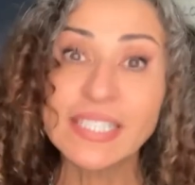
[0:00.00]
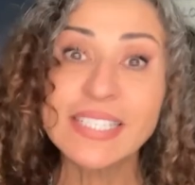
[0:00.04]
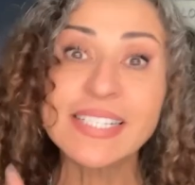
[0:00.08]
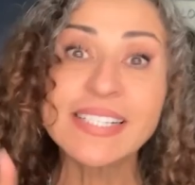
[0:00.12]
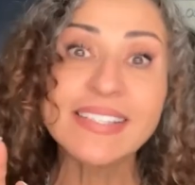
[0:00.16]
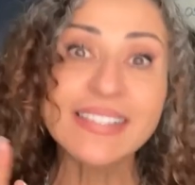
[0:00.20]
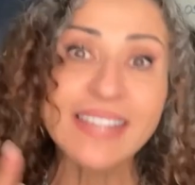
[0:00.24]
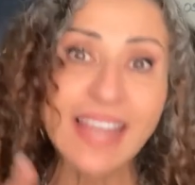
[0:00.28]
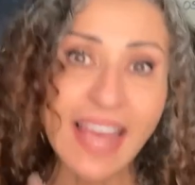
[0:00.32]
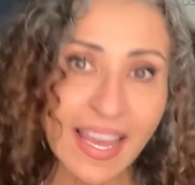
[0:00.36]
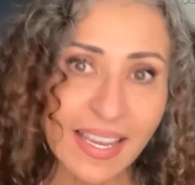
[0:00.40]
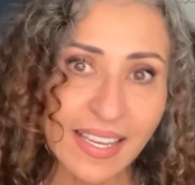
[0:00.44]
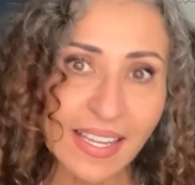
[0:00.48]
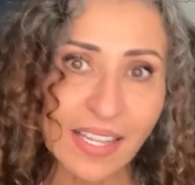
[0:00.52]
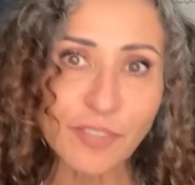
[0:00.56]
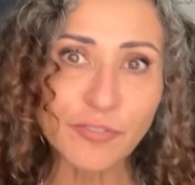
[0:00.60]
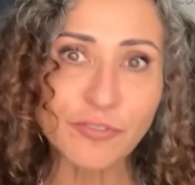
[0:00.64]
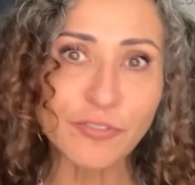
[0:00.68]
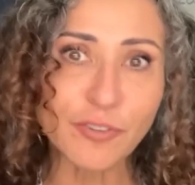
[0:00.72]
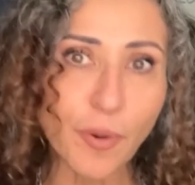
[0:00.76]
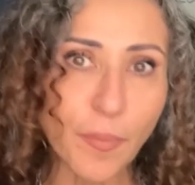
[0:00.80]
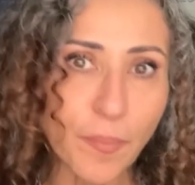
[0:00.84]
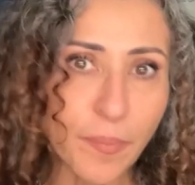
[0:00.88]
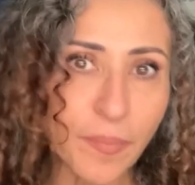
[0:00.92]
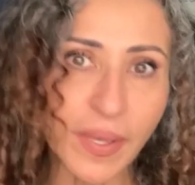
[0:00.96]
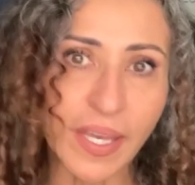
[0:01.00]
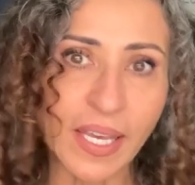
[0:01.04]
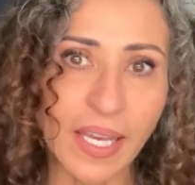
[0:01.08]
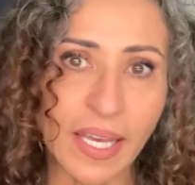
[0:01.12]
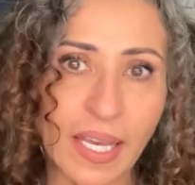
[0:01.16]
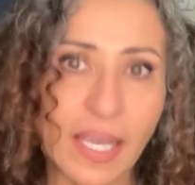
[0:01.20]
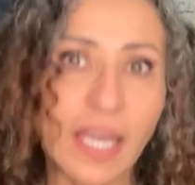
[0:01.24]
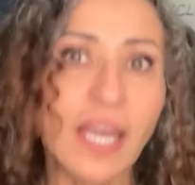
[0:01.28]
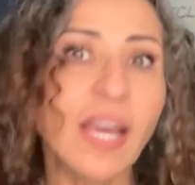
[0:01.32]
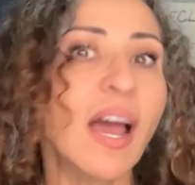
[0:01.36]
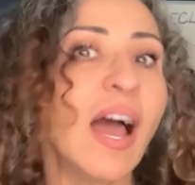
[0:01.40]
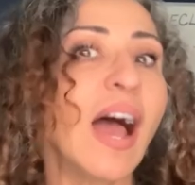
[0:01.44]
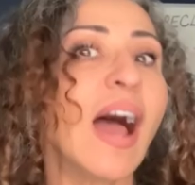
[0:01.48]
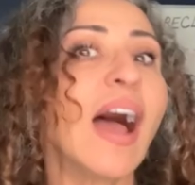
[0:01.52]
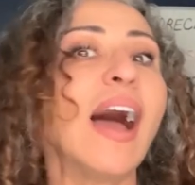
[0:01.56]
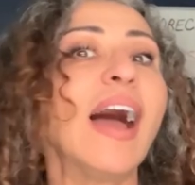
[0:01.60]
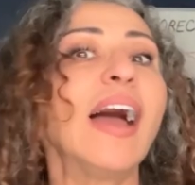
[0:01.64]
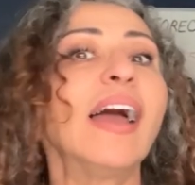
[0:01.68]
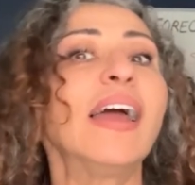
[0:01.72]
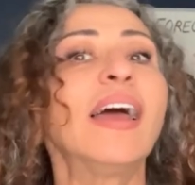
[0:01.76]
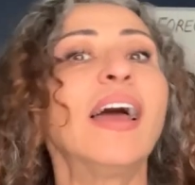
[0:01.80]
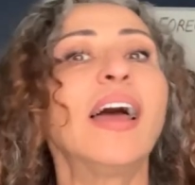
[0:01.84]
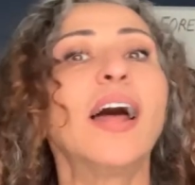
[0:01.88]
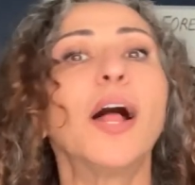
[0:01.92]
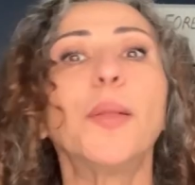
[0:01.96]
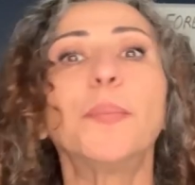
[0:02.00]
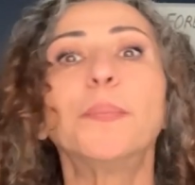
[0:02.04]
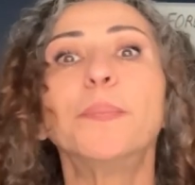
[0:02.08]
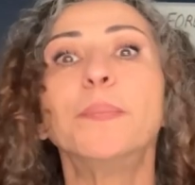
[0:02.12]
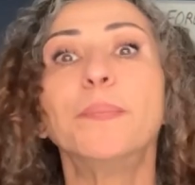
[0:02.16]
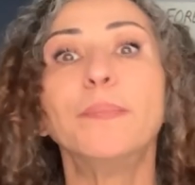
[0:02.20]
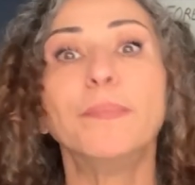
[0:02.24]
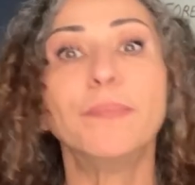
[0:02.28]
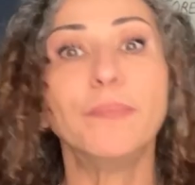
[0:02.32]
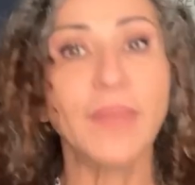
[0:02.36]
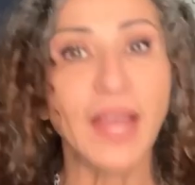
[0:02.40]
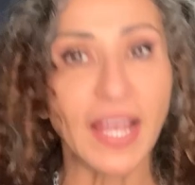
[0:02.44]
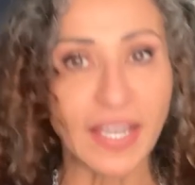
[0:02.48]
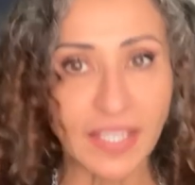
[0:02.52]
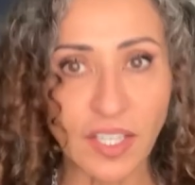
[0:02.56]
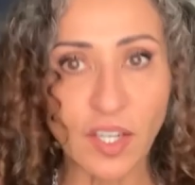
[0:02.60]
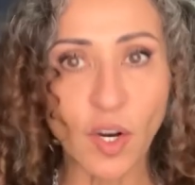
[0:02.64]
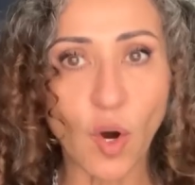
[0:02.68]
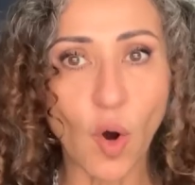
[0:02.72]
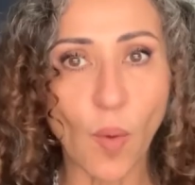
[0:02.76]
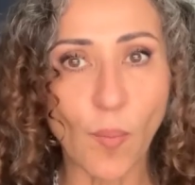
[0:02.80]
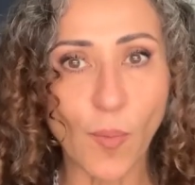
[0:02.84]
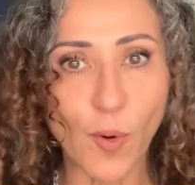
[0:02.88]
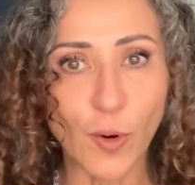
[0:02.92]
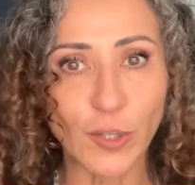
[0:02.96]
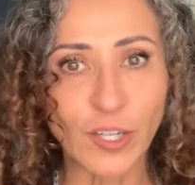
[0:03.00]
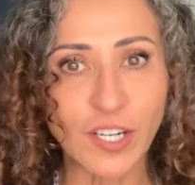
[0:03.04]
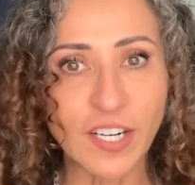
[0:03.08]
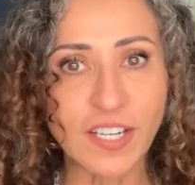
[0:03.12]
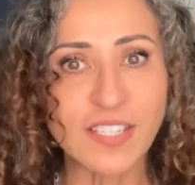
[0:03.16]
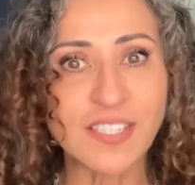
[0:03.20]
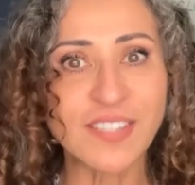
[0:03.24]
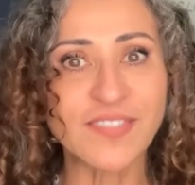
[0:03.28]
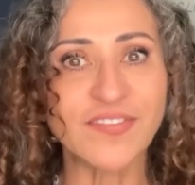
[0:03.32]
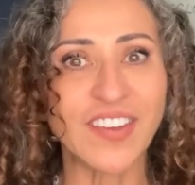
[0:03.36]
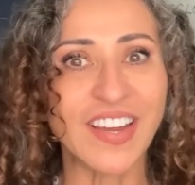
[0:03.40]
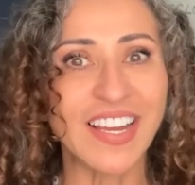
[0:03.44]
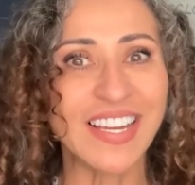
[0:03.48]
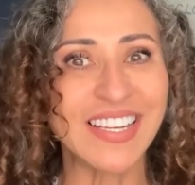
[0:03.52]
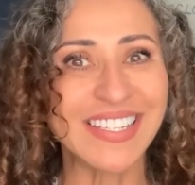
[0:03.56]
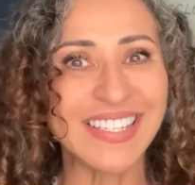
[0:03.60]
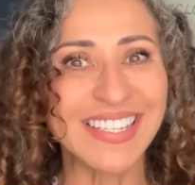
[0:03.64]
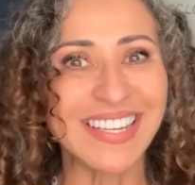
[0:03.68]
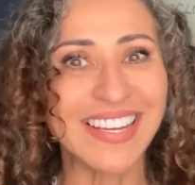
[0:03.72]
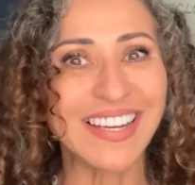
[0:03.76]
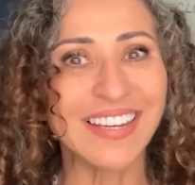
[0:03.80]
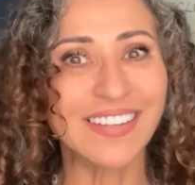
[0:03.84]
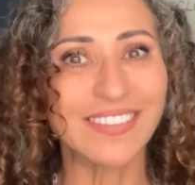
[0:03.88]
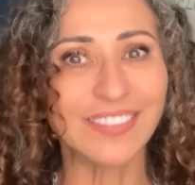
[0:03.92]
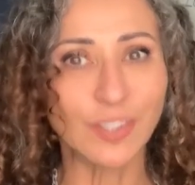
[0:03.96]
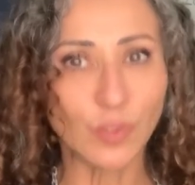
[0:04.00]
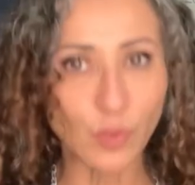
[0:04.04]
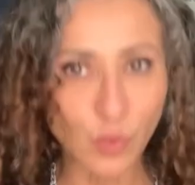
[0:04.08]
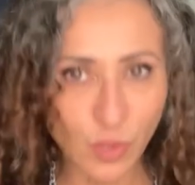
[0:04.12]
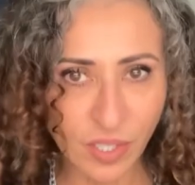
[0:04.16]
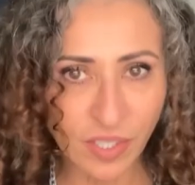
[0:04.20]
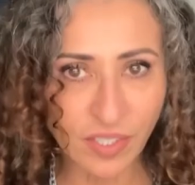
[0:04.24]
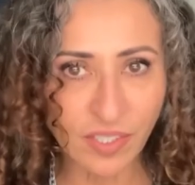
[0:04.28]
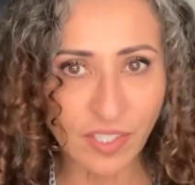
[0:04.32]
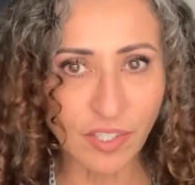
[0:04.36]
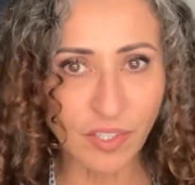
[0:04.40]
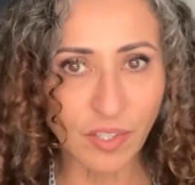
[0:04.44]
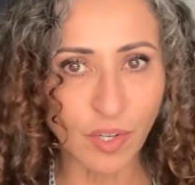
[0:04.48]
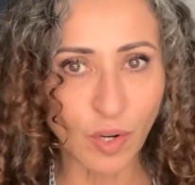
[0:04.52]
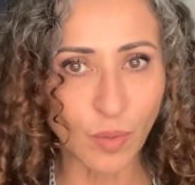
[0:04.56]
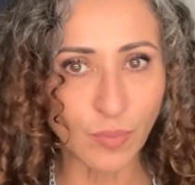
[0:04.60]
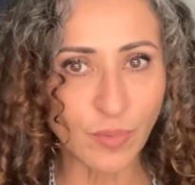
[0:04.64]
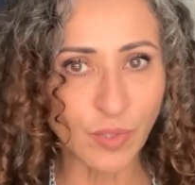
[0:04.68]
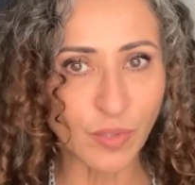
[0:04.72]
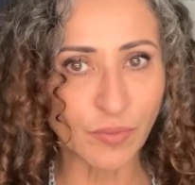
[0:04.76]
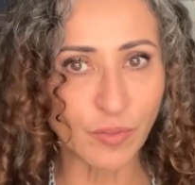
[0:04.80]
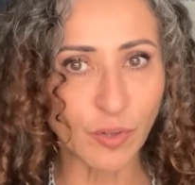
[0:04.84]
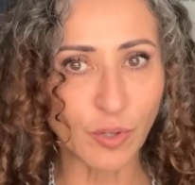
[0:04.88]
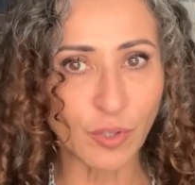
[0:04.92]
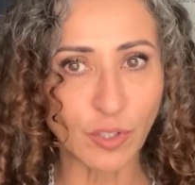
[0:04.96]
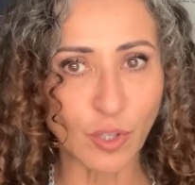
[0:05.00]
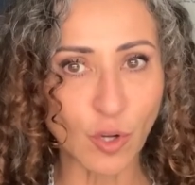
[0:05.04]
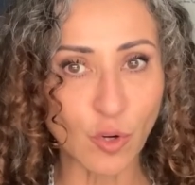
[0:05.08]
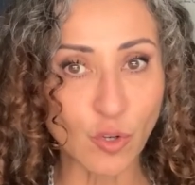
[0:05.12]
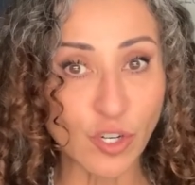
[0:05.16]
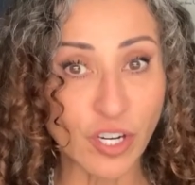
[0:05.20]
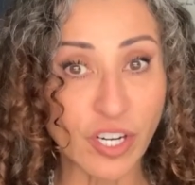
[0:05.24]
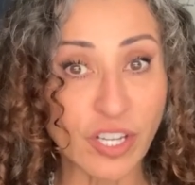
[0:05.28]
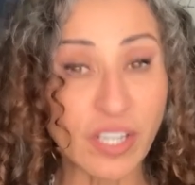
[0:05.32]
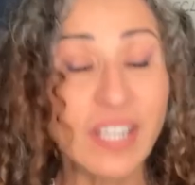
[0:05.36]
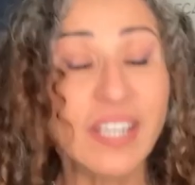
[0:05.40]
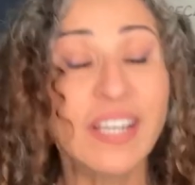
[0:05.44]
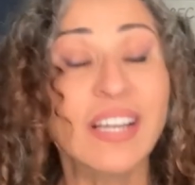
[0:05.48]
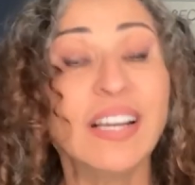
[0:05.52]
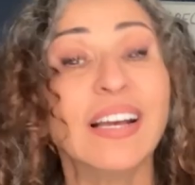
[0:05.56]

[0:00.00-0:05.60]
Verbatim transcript: Take it from me. I help many homeowners facing losing their home to foreclosure,